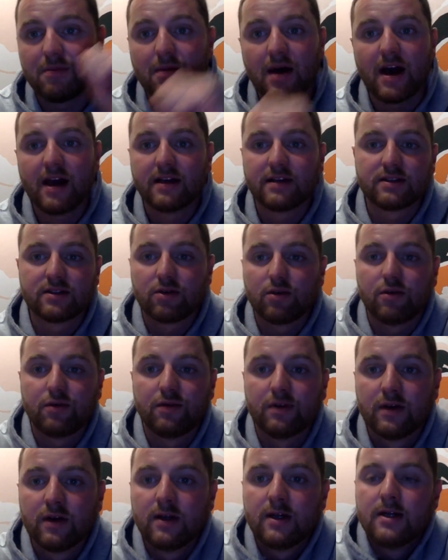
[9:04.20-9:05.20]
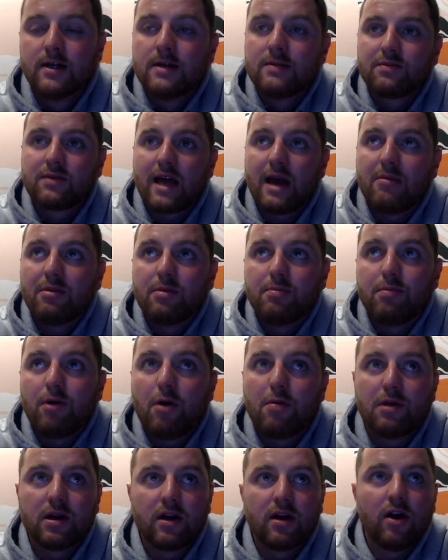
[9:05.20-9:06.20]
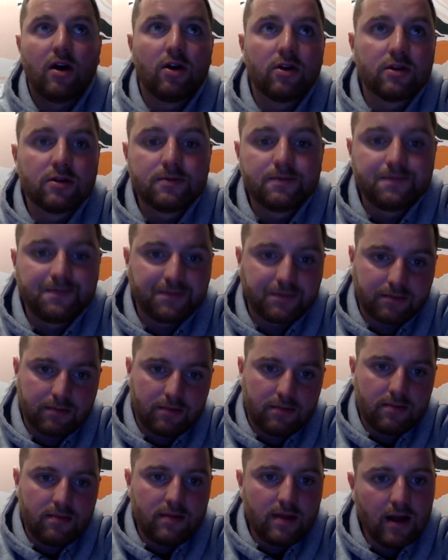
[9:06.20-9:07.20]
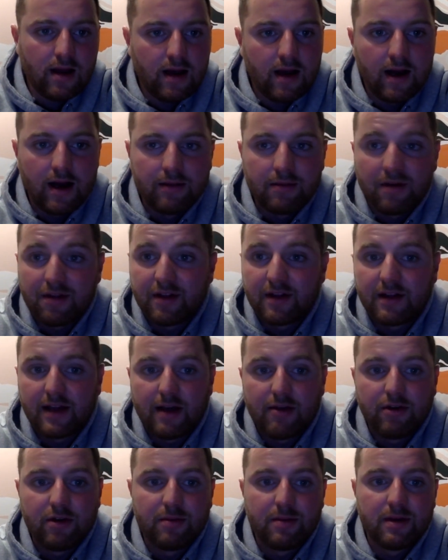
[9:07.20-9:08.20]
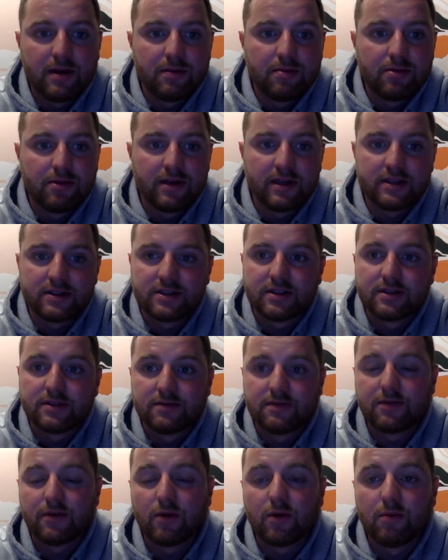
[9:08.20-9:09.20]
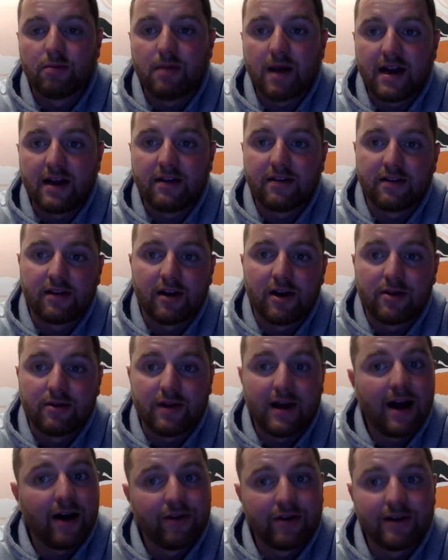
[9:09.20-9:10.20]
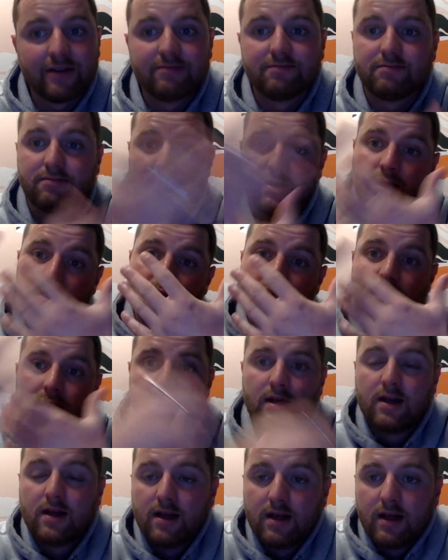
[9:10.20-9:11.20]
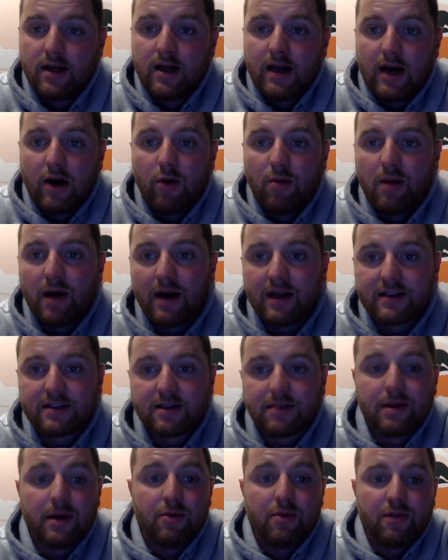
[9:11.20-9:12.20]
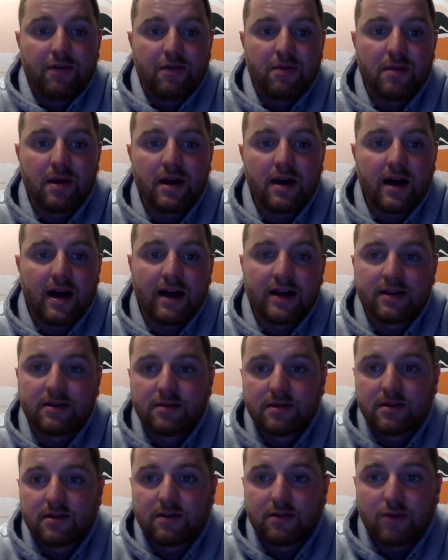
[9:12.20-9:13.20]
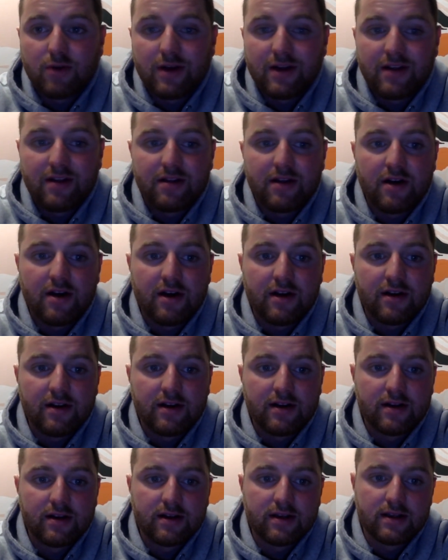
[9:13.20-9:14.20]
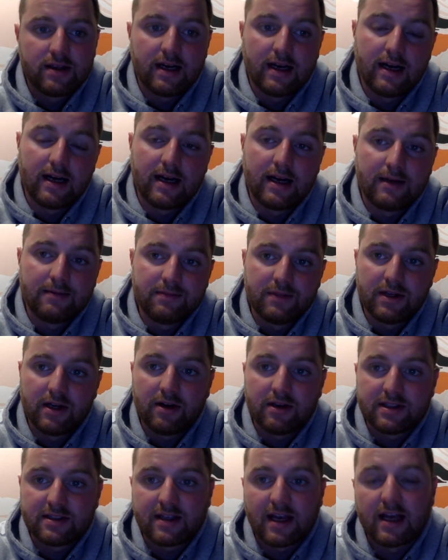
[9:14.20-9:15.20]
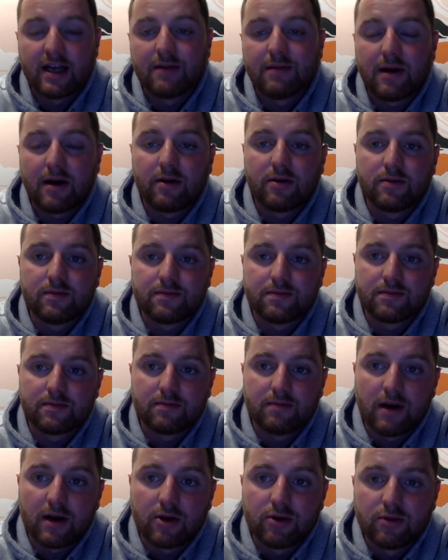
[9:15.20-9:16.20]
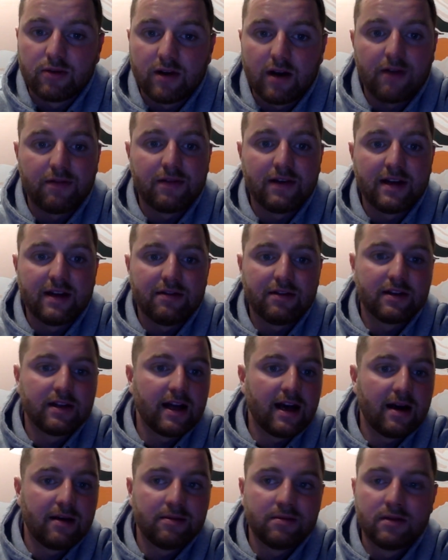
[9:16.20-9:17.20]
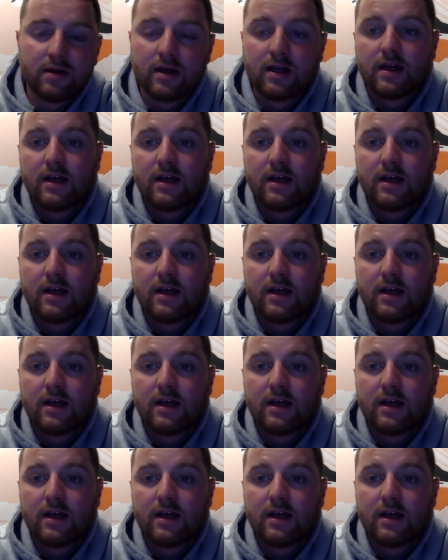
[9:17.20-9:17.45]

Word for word: May sort of kept them bobbing along. Um, I think they would have been a prediction for many to go down and hold my hands up. They were for me. I had them at 23rd. Um, you know, I stated about Michael Duff leaving them